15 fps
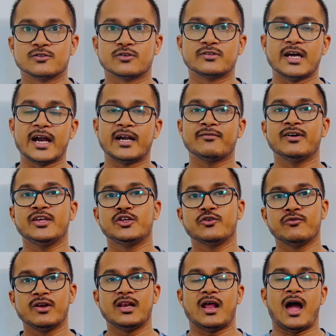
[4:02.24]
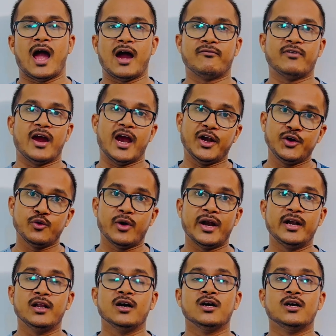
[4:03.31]
so that way you will have
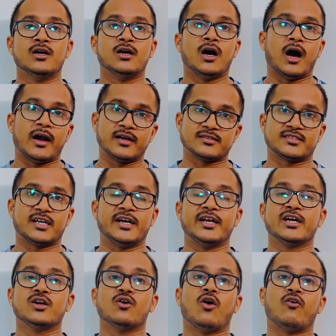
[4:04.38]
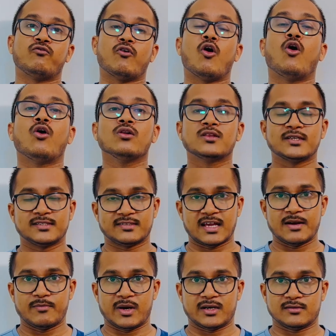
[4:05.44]
end-to-end understanding of all the
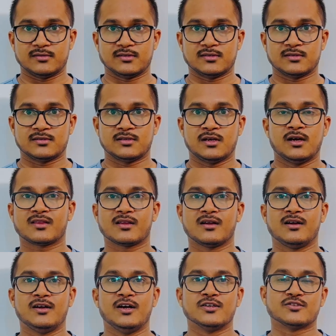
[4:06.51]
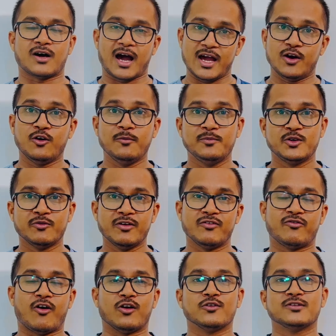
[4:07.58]
design patterns. So I hope you will
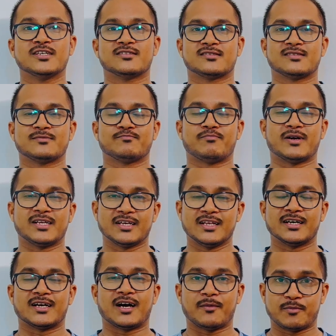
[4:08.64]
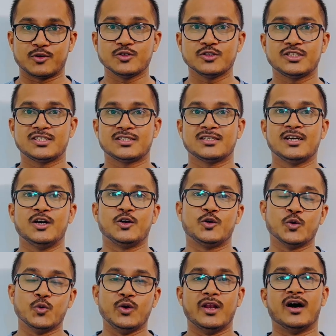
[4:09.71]
follow this particular approach
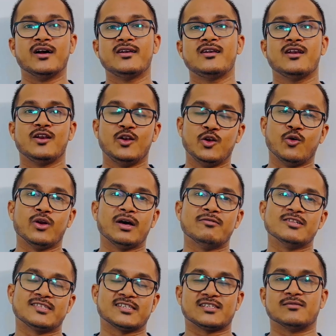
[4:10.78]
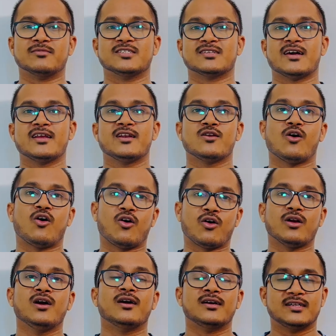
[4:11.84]
to learn low-level system design
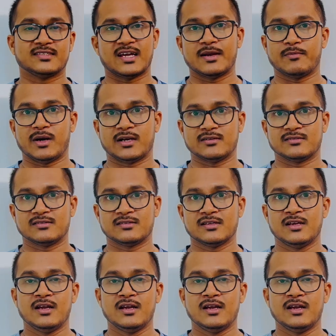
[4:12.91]
or design patterns.